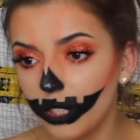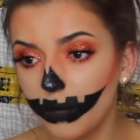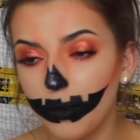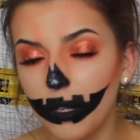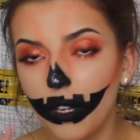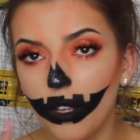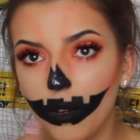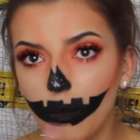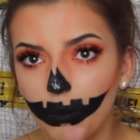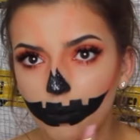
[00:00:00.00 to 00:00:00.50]
just
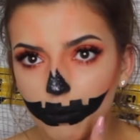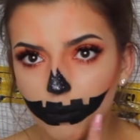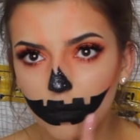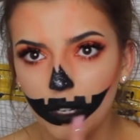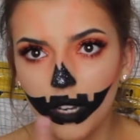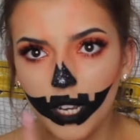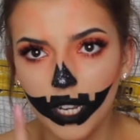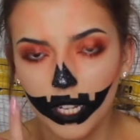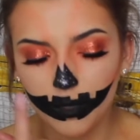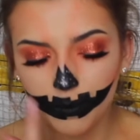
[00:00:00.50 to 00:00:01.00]
put it on
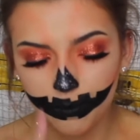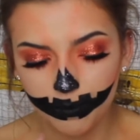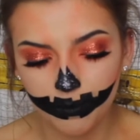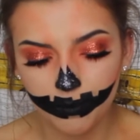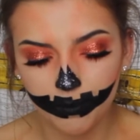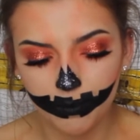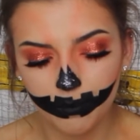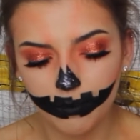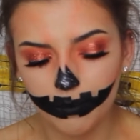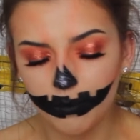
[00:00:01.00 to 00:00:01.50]
my
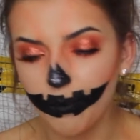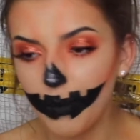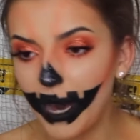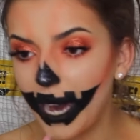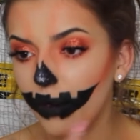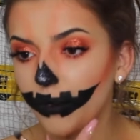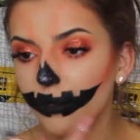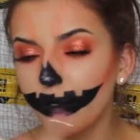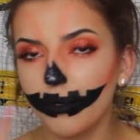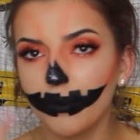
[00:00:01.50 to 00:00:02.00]

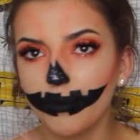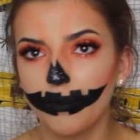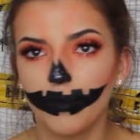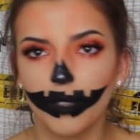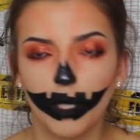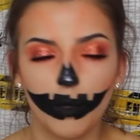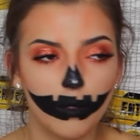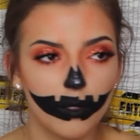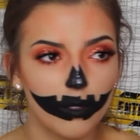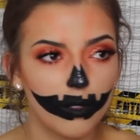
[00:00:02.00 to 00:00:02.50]
mouth. I
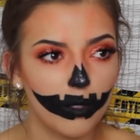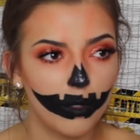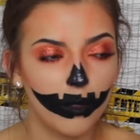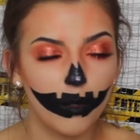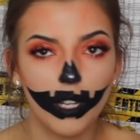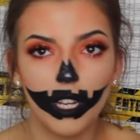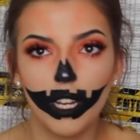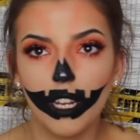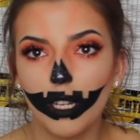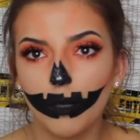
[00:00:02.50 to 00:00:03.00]
was going to
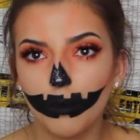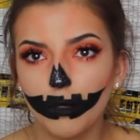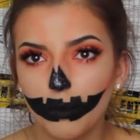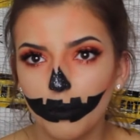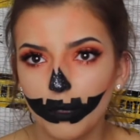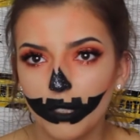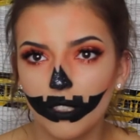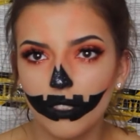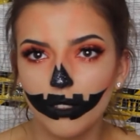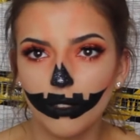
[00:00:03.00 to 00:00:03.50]
call it lips,
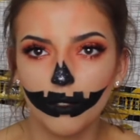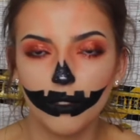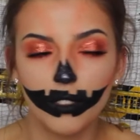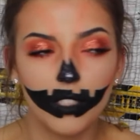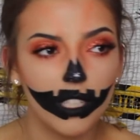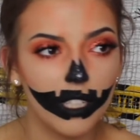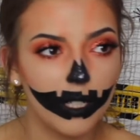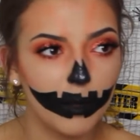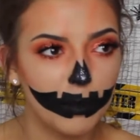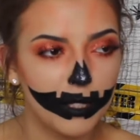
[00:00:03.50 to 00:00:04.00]
but it's not
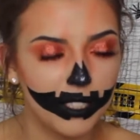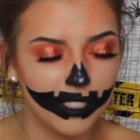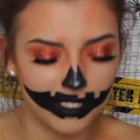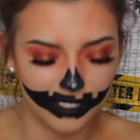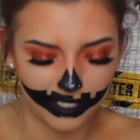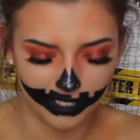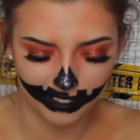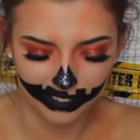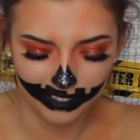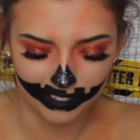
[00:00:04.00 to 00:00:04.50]
really lips,
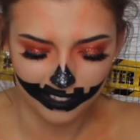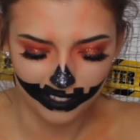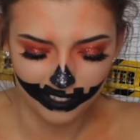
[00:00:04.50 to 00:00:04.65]
is it?